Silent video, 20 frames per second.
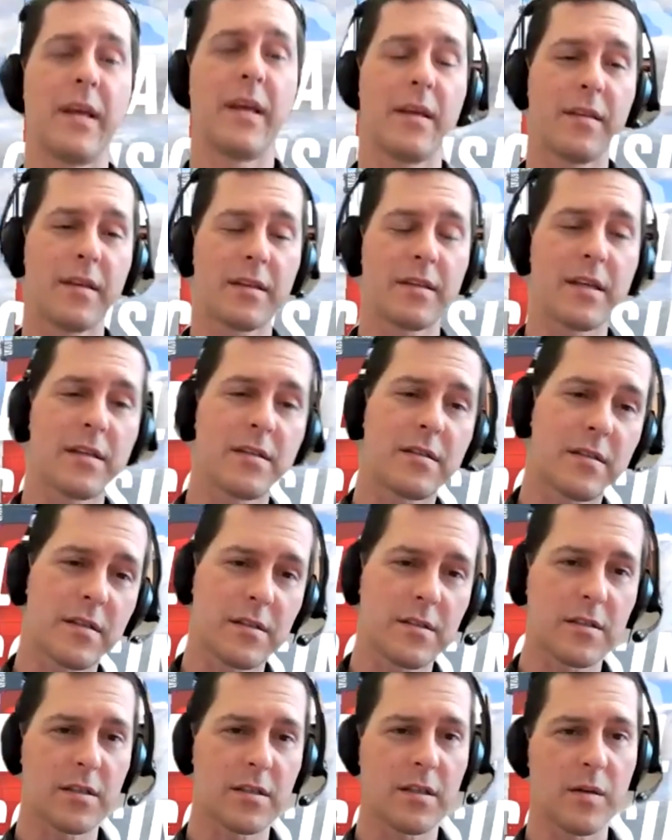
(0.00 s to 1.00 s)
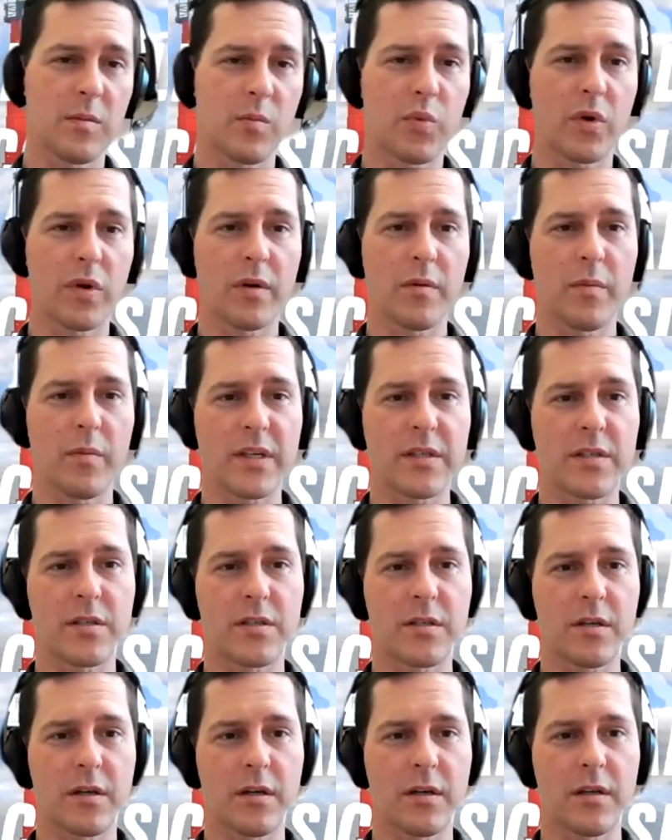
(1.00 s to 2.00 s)
I think that's such an important
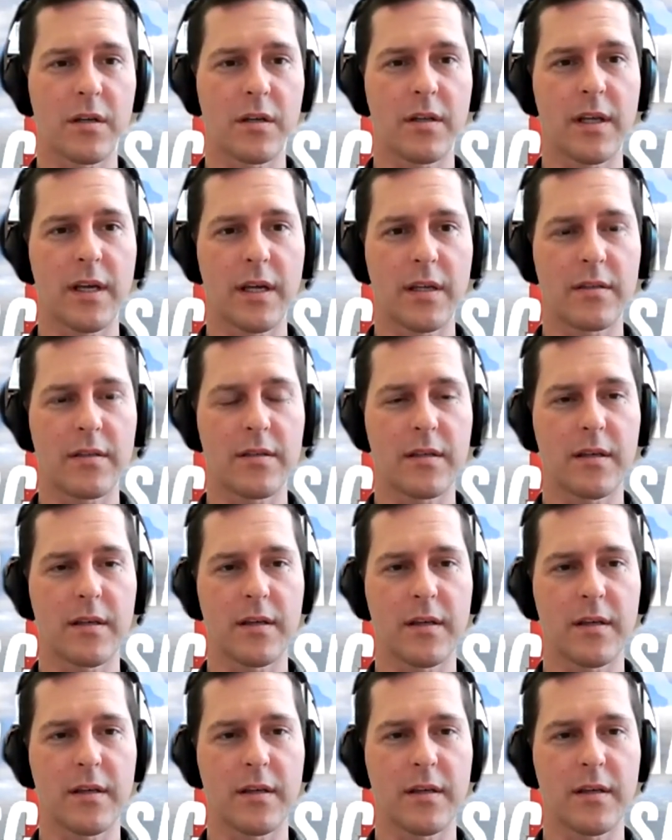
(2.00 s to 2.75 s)
message, Curt, that